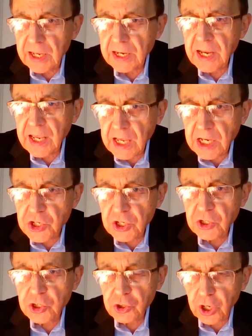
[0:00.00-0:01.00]
and
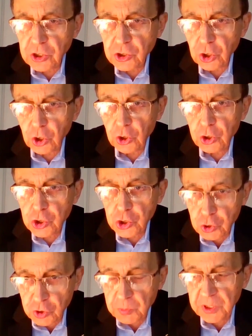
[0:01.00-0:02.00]
each instructor
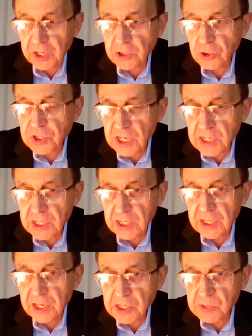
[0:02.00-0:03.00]
should be
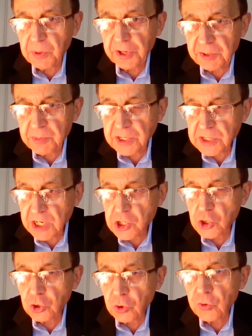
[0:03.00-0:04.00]
undertaking
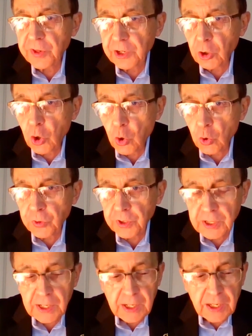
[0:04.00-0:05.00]
experimentation on their
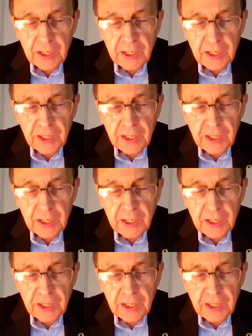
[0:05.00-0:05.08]
own.